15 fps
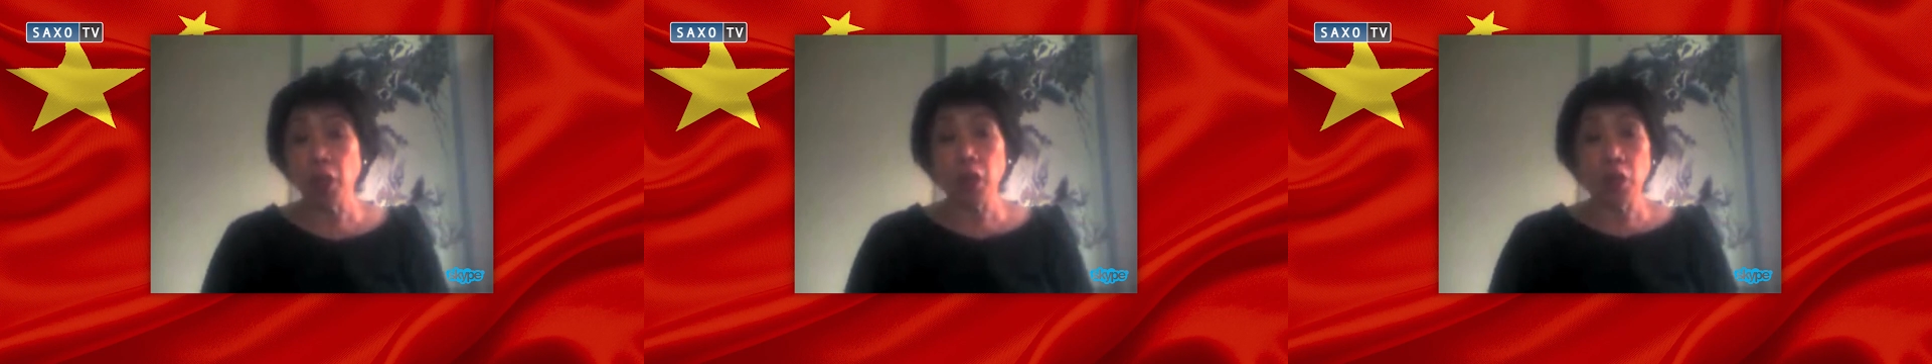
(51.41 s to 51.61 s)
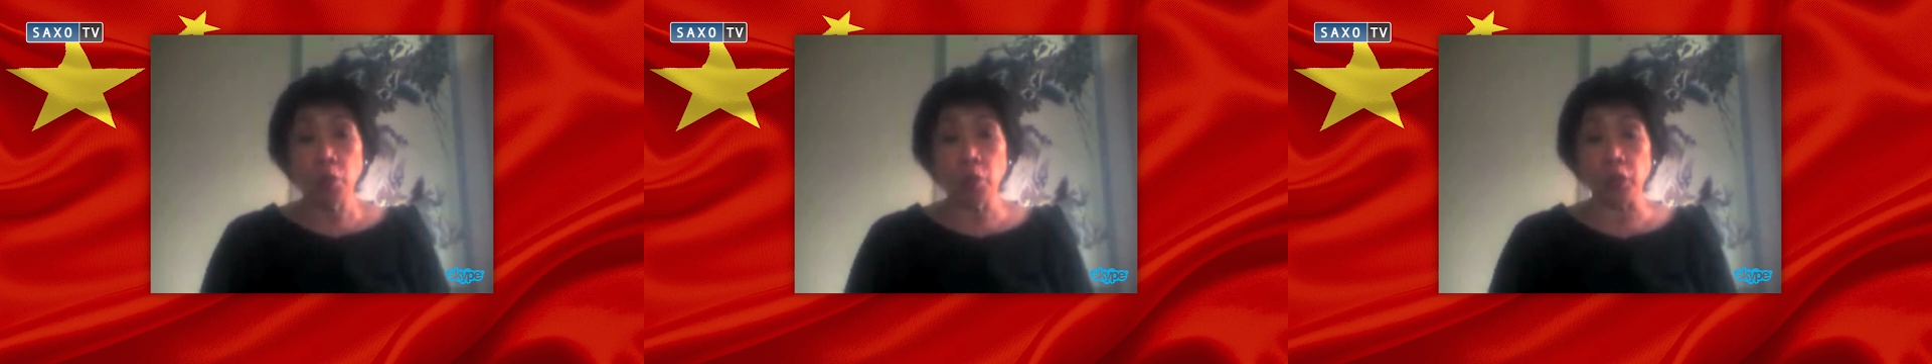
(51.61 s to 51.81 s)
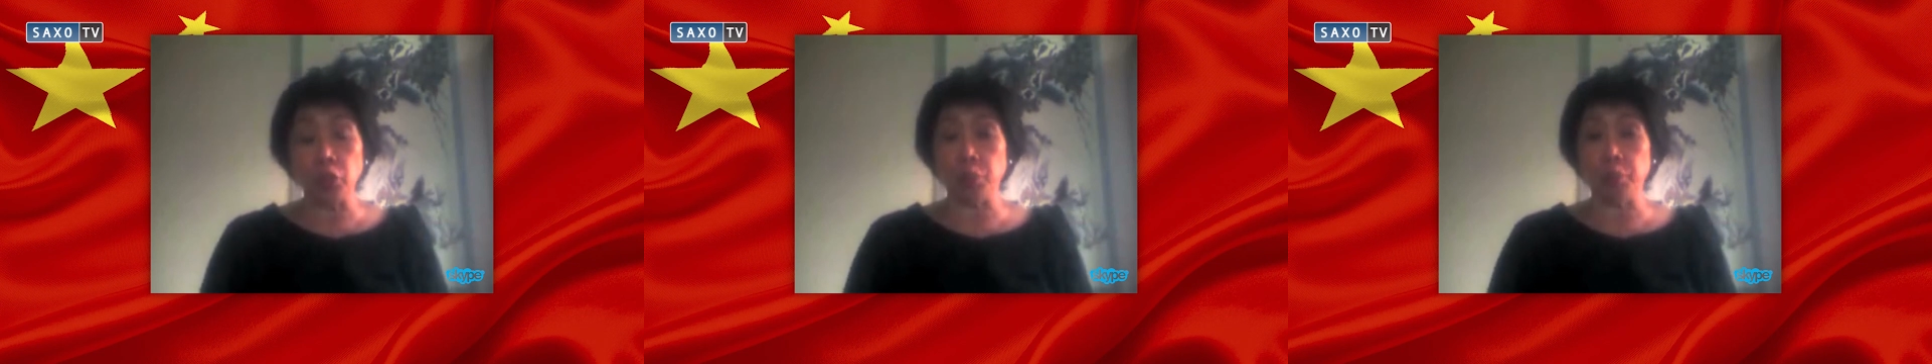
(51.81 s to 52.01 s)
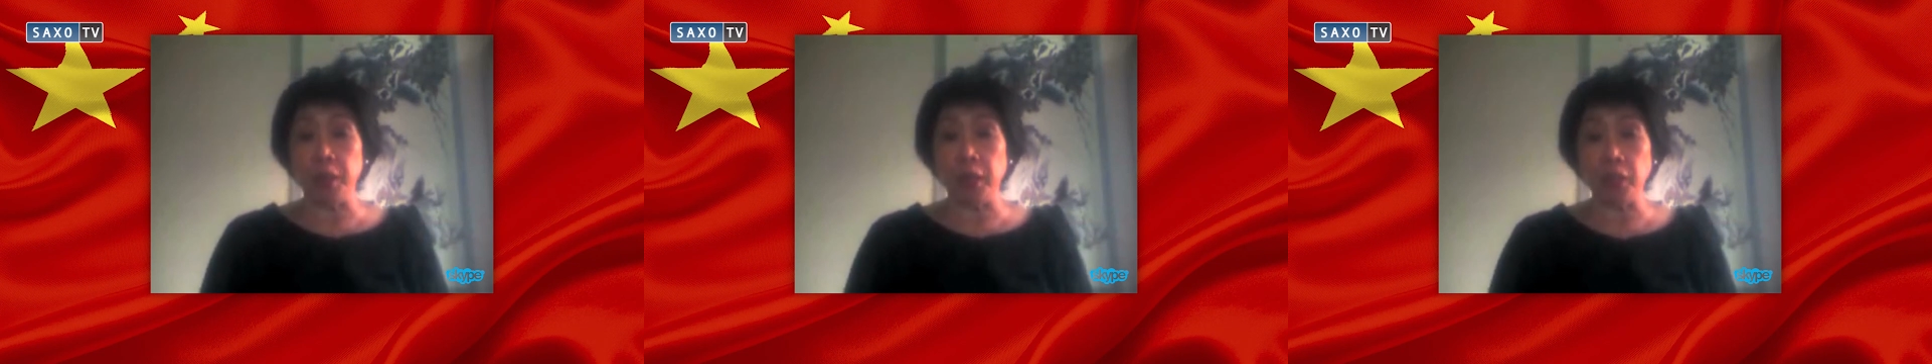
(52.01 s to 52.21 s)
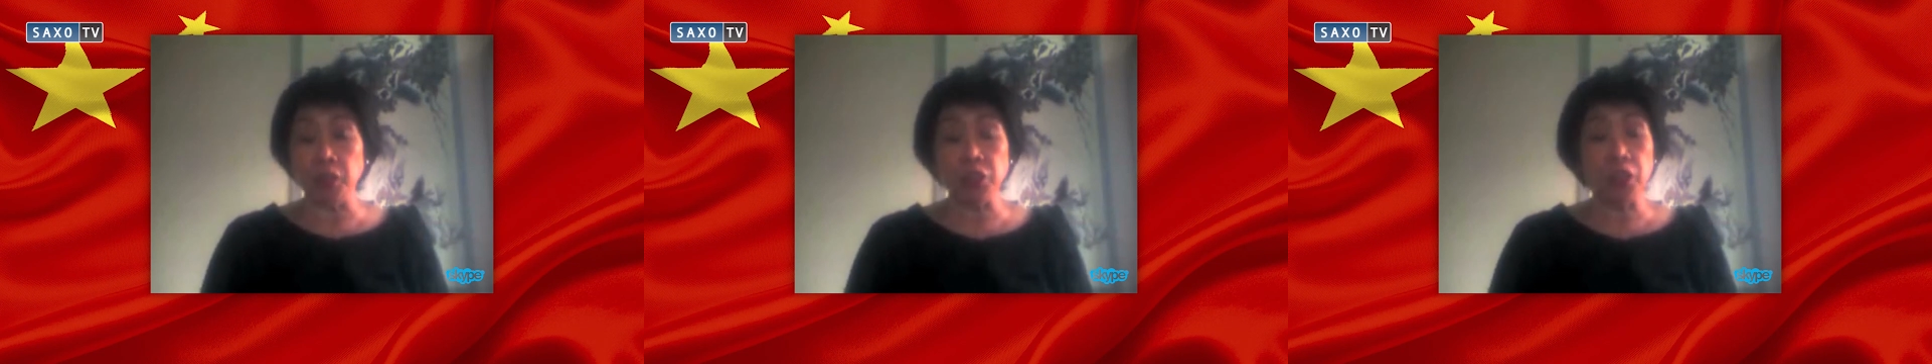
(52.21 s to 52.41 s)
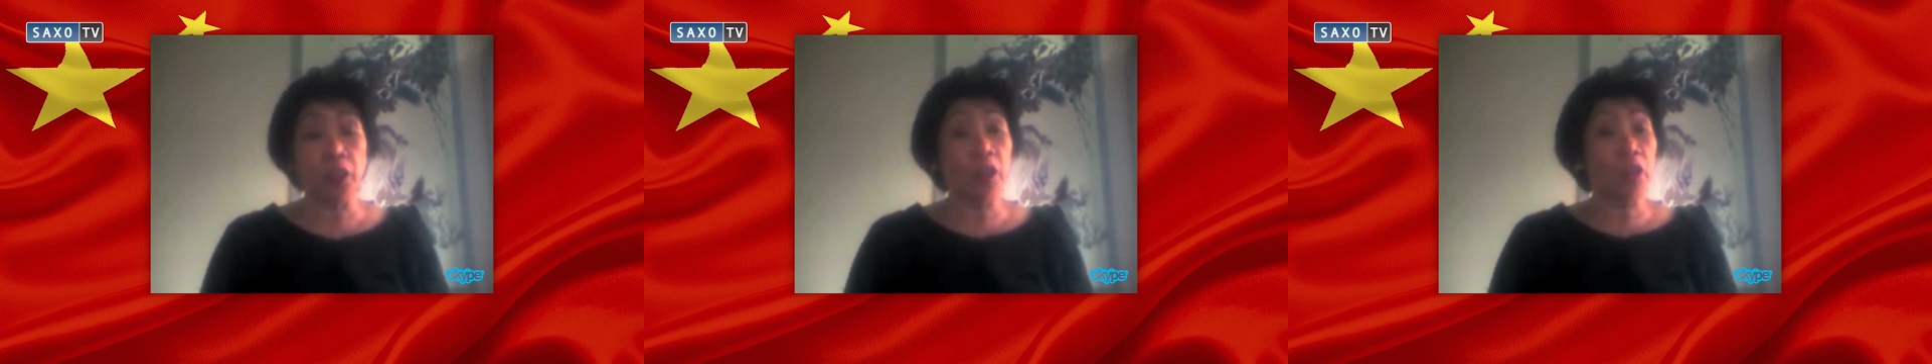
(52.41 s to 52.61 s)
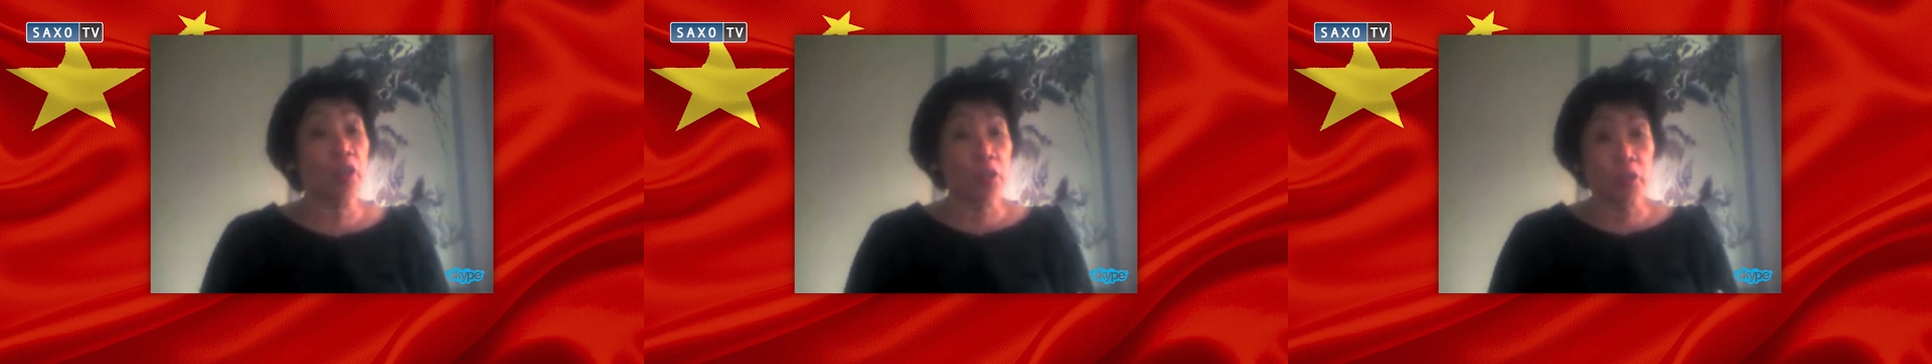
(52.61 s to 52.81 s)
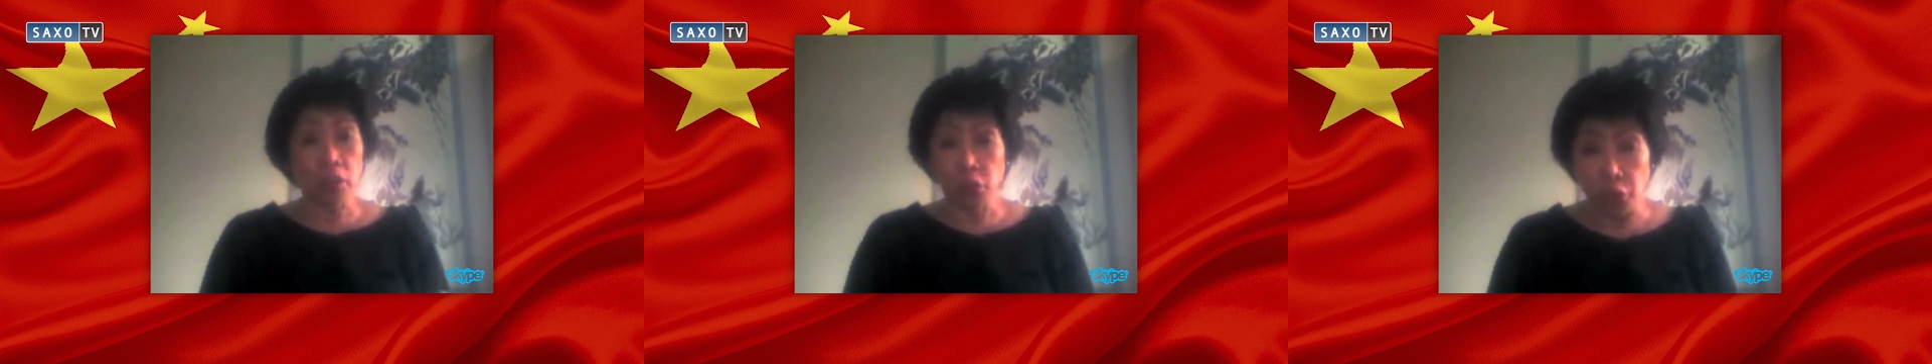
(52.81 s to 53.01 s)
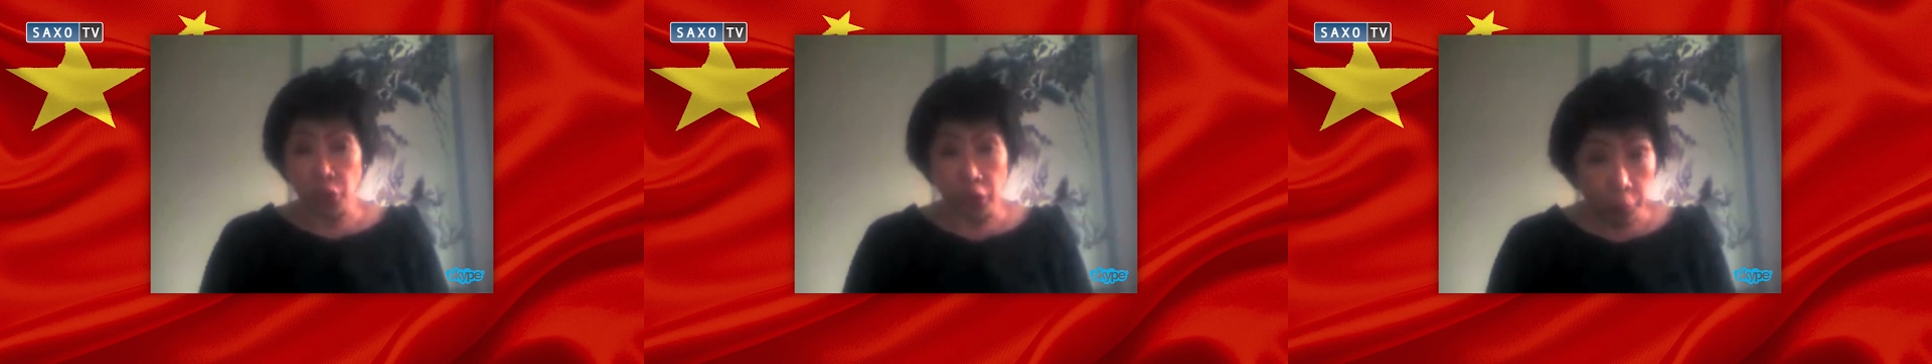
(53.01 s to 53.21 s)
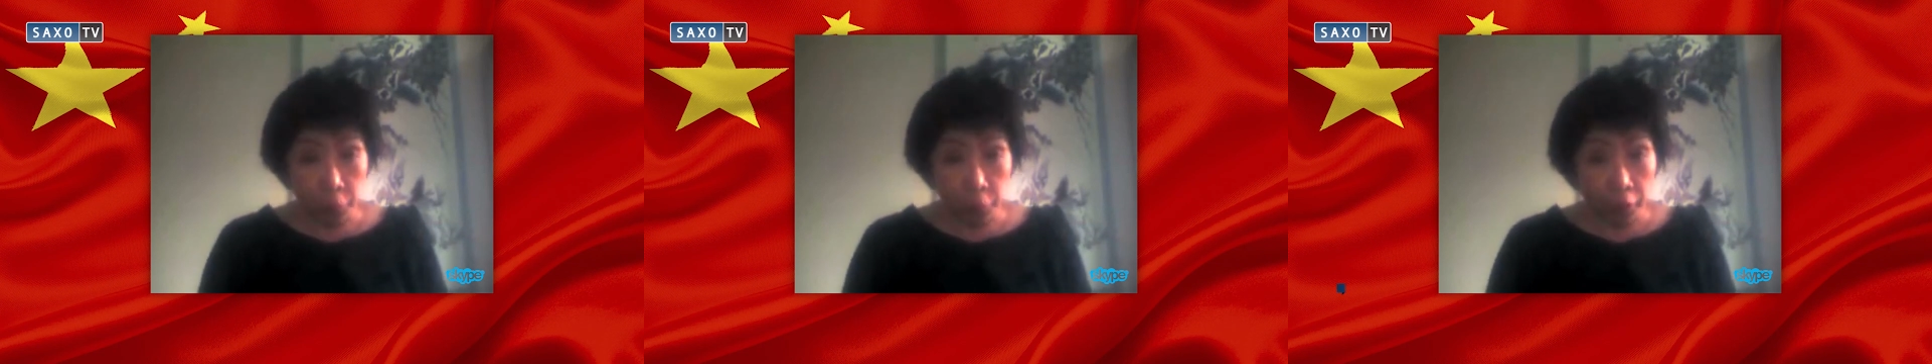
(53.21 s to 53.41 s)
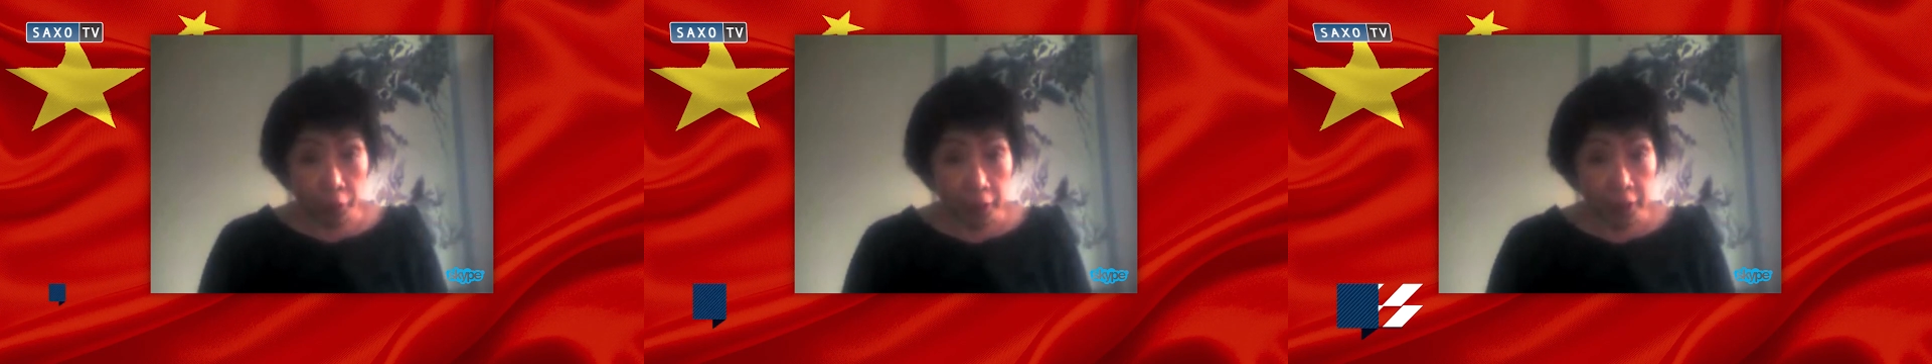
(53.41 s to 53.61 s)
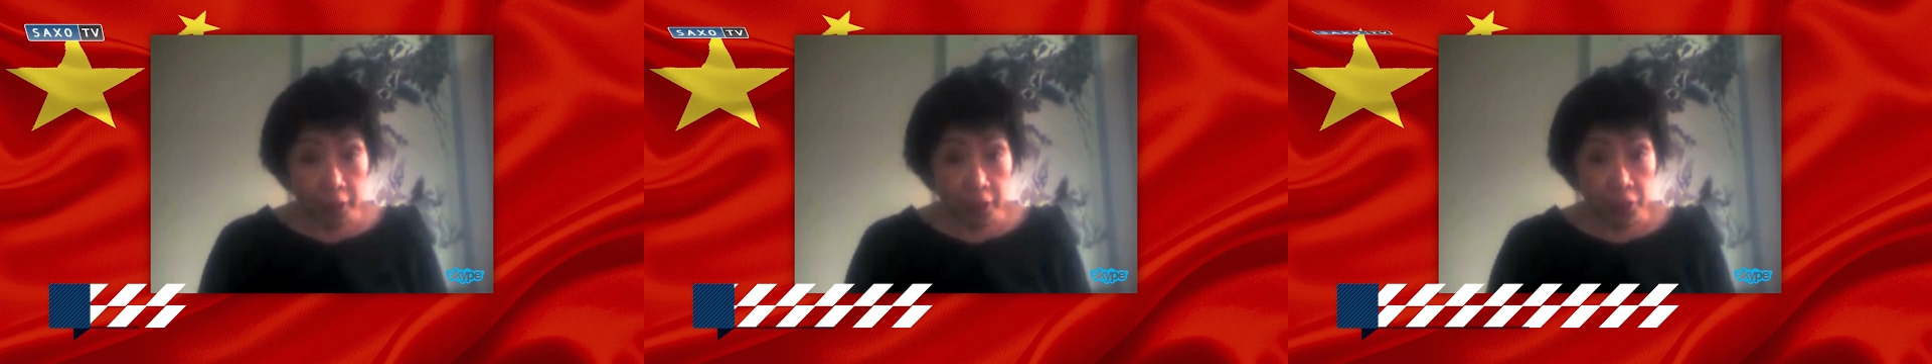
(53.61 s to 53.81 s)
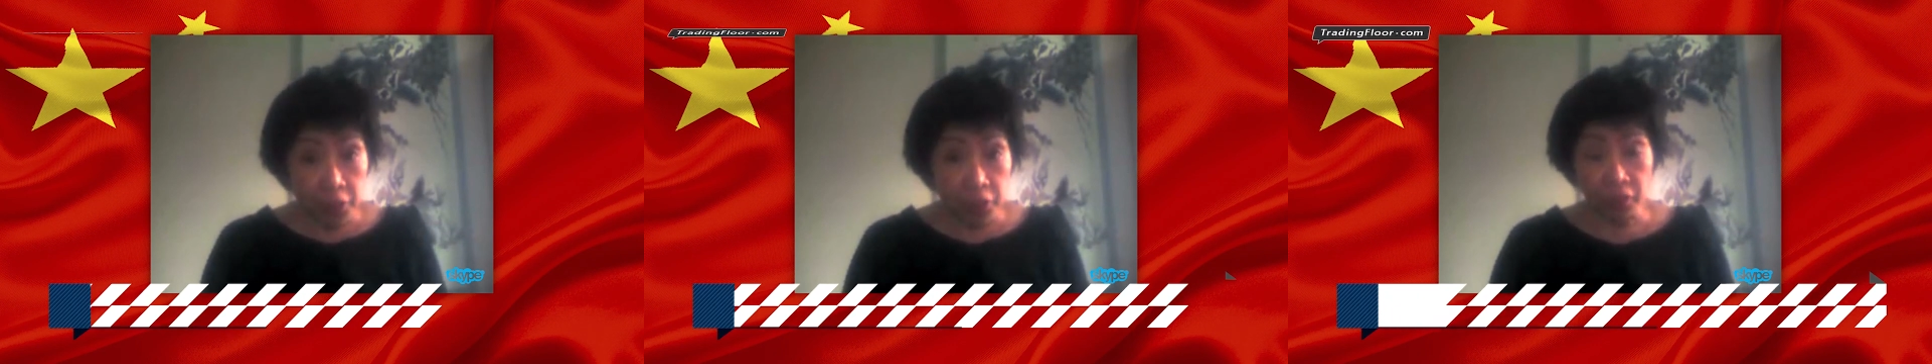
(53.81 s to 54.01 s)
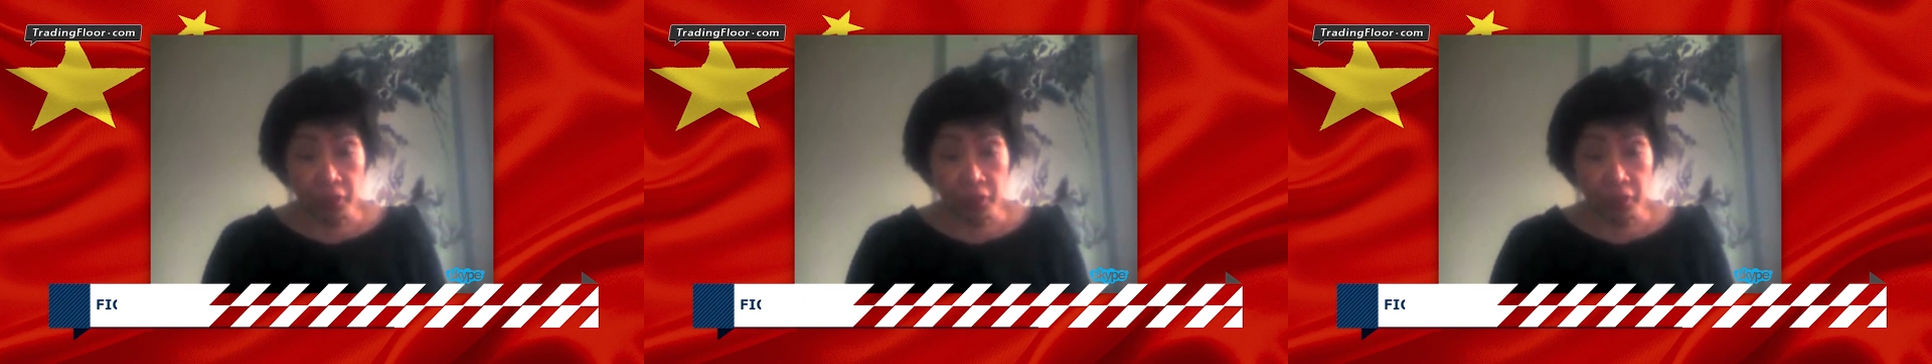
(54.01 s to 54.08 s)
which means cheap credit,